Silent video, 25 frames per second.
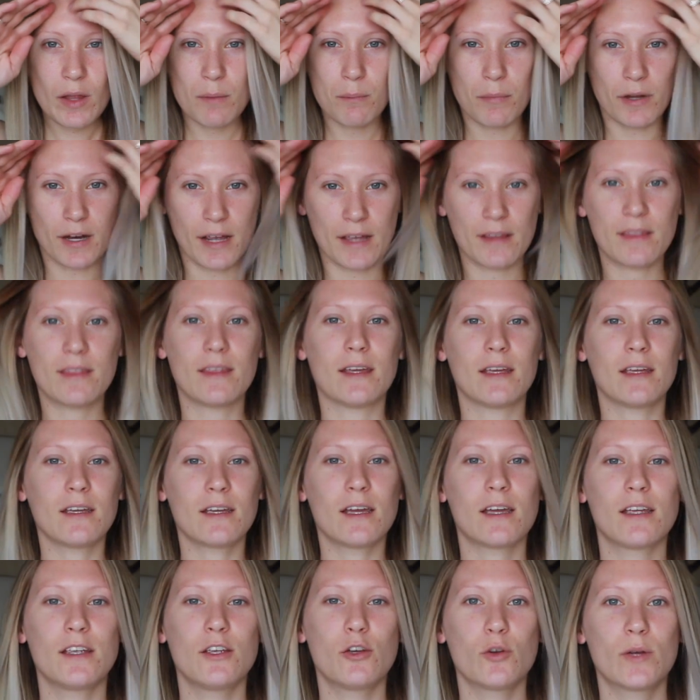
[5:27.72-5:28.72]
But I
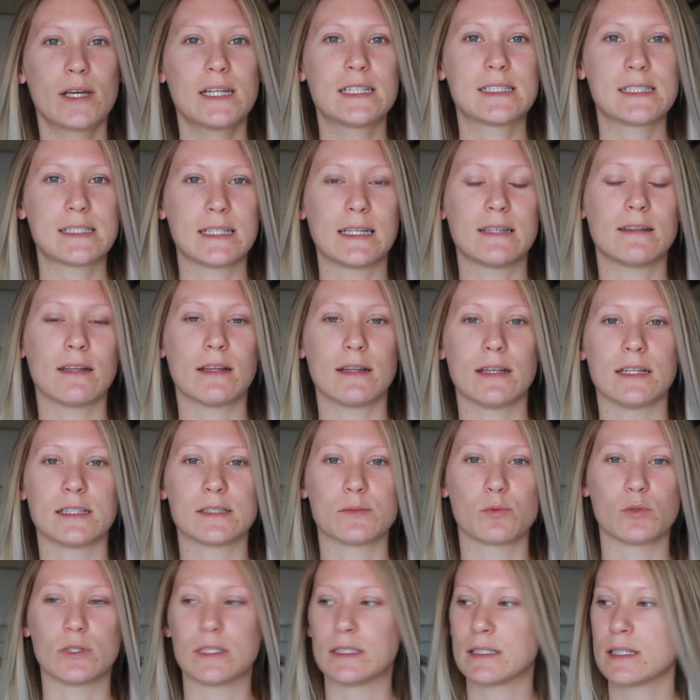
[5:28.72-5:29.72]
think you can see that
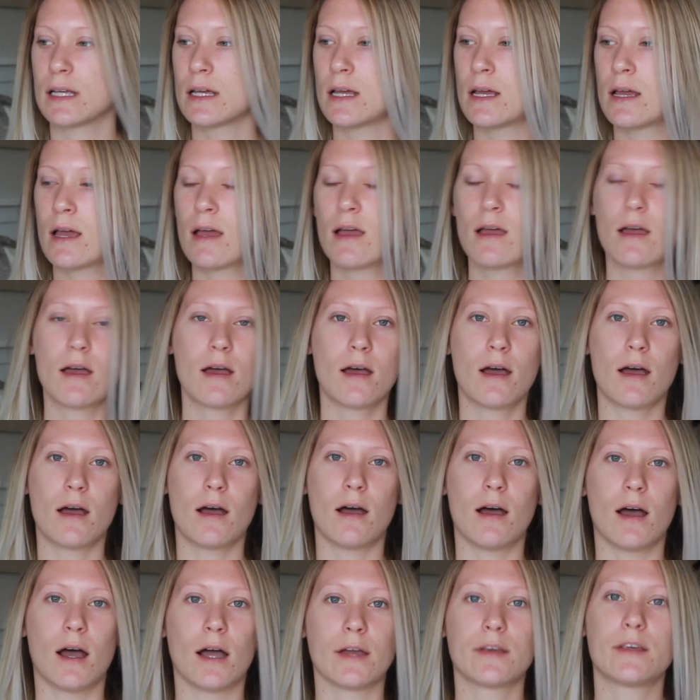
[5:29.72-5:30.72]
this was
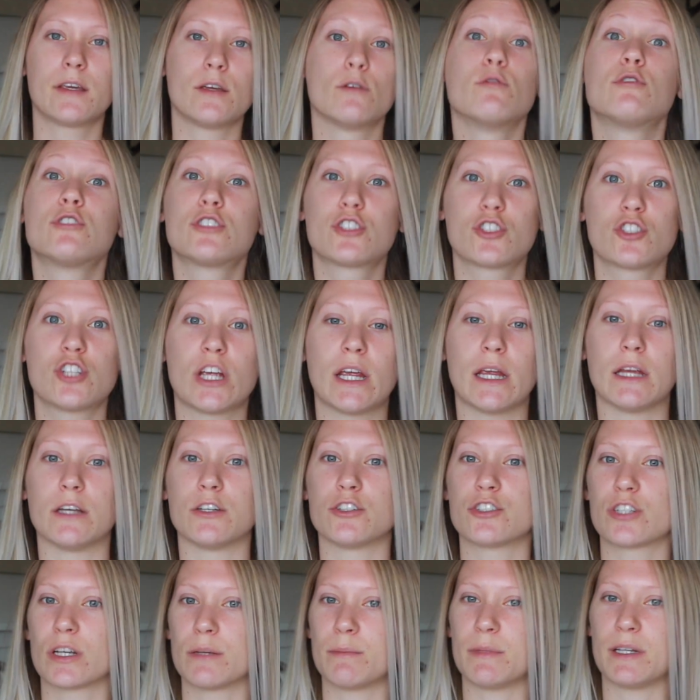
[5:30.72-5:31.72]
a huge
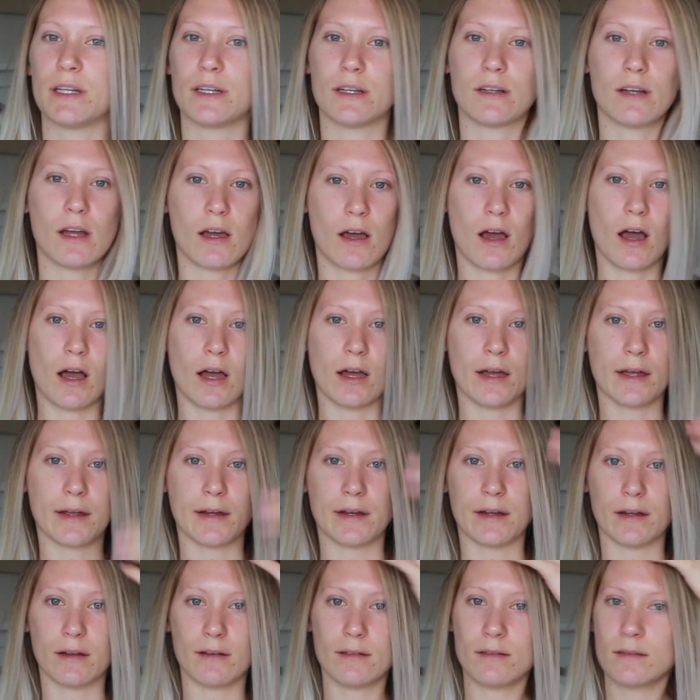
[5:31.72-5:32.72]
change. I mean,
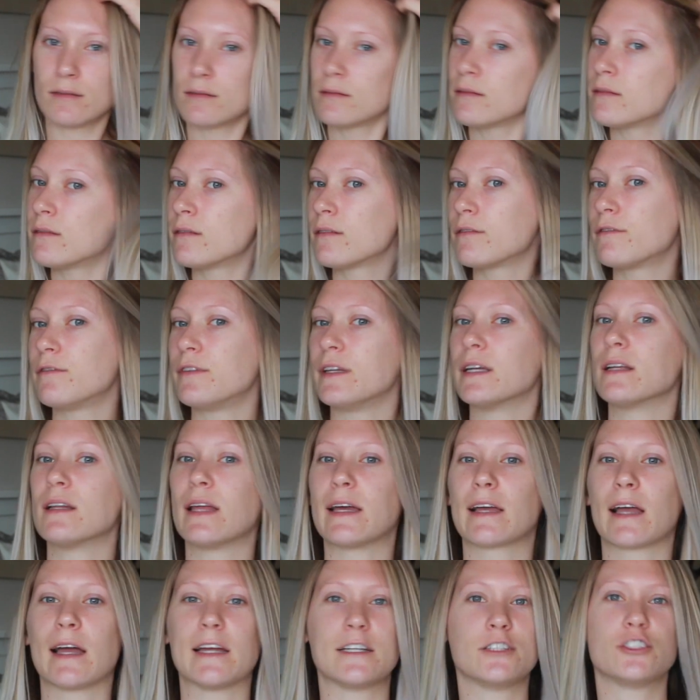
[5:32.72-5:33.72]
I feel
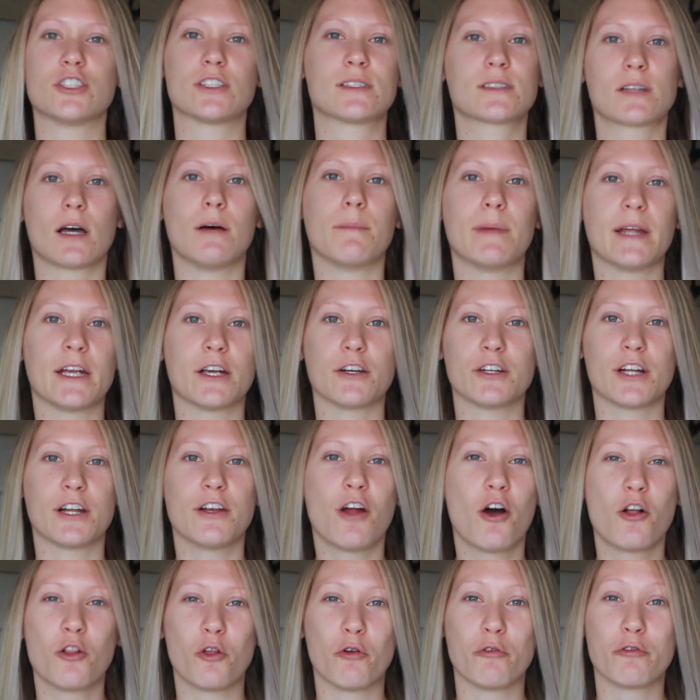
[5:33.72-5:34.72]
like I just got my hair done
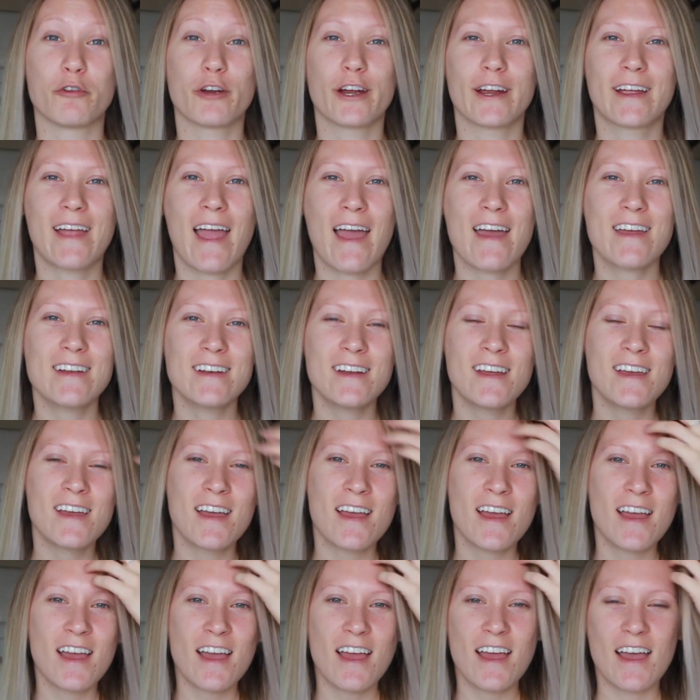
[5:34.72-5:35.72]
all over again,
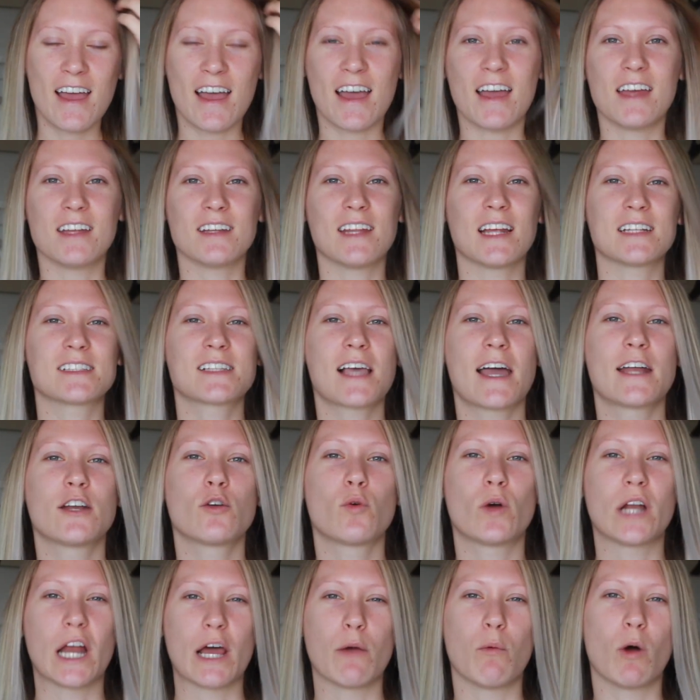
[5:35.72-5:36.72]
and that's kind
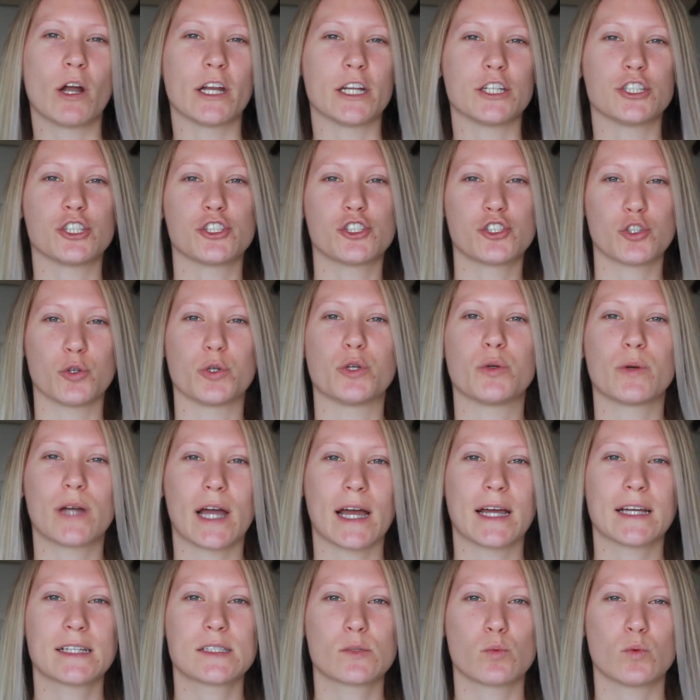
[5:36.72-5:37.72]
of what I wanted to show you
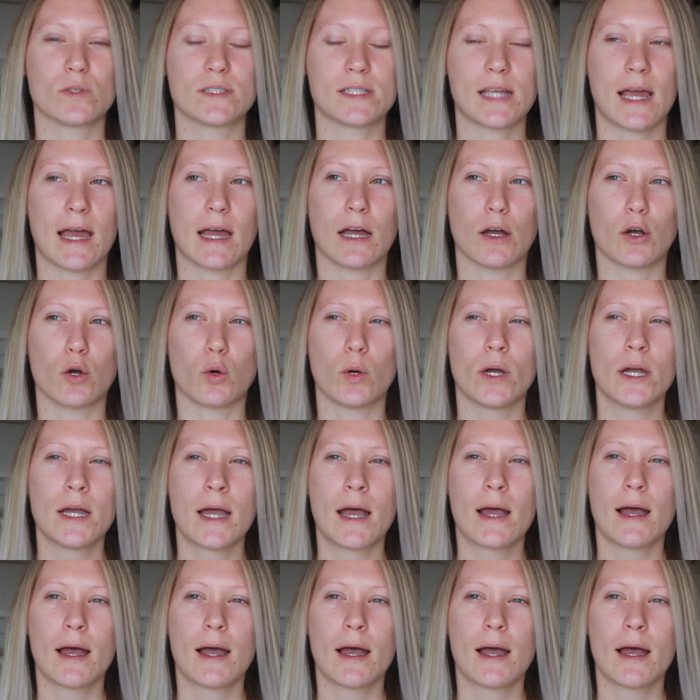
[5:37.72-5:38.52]
guys, was how